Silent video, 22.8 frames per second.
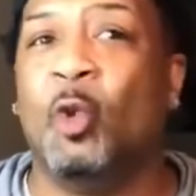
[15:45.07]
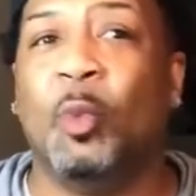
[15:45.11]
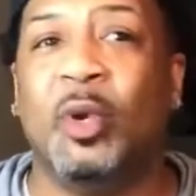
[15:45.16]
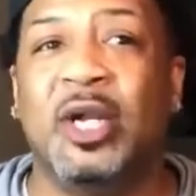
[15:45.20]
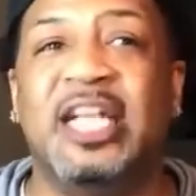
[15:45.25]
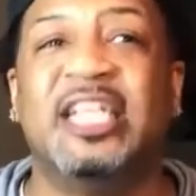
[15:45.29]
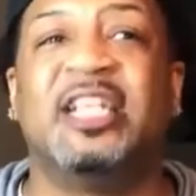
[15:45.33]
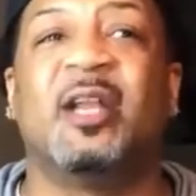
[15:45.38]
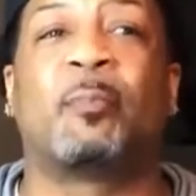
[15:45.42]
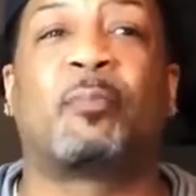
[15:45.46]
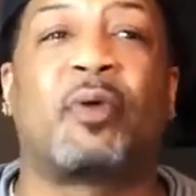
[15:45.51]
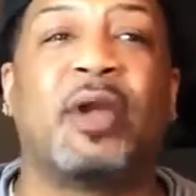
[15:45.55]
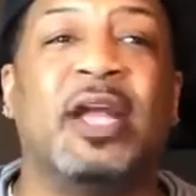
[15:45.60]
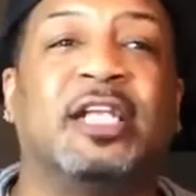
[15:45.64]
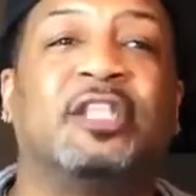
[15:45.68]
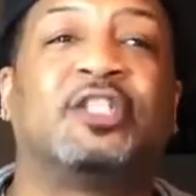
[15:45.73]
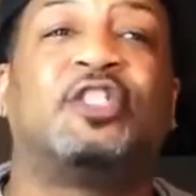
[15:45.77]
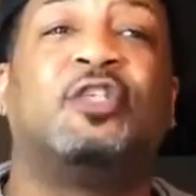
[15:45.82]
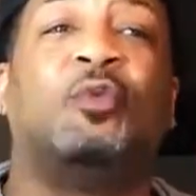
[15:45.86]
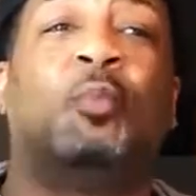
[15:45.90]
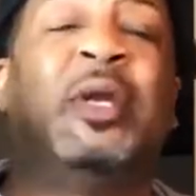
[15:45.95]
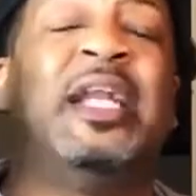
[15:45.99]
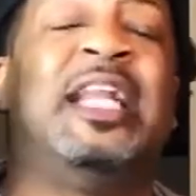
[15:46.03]
We need
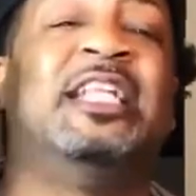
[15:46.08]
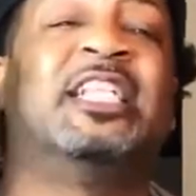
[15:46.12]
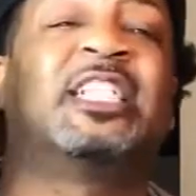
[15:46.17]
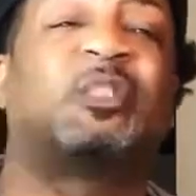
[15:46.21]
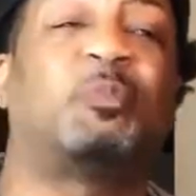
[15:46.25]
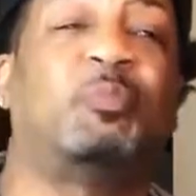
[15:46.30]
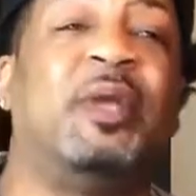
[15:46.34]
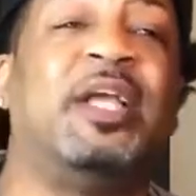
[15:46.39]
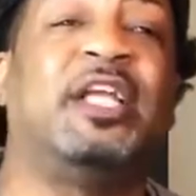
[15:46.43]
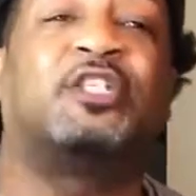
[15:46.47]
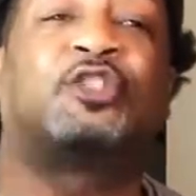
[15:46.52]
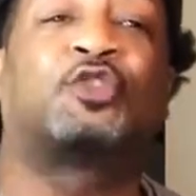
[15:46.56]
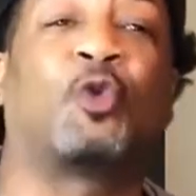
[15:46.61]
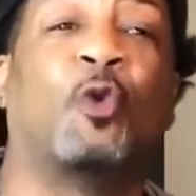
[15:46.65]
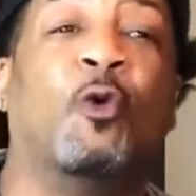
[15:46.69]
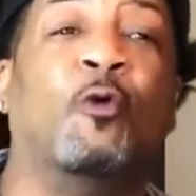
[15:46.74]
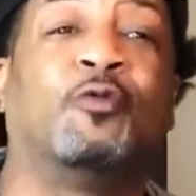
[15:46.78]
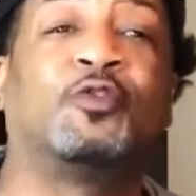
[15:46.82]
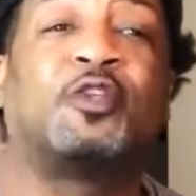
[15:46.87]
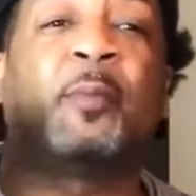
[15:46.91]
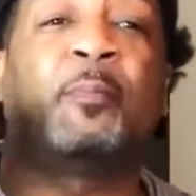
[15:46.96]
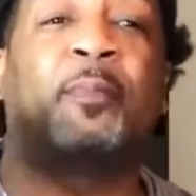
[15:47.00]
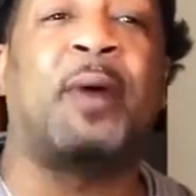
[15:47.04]
to speak
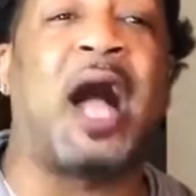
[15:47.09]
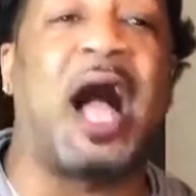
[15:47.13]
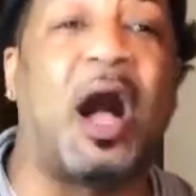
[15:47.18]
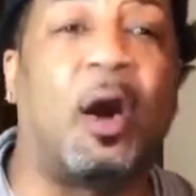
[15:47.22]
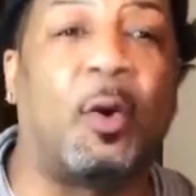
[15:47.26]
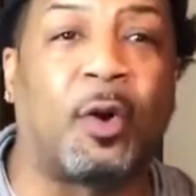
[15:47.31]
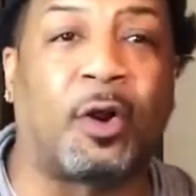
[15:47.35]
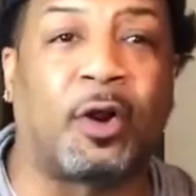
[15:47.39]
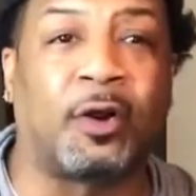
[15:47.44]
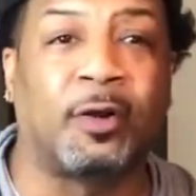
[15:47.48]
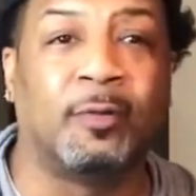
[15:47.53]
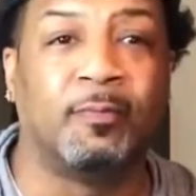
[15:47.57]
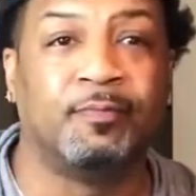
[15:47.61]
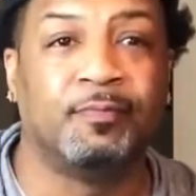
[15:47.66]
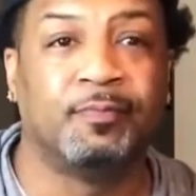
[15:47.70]
truth to power.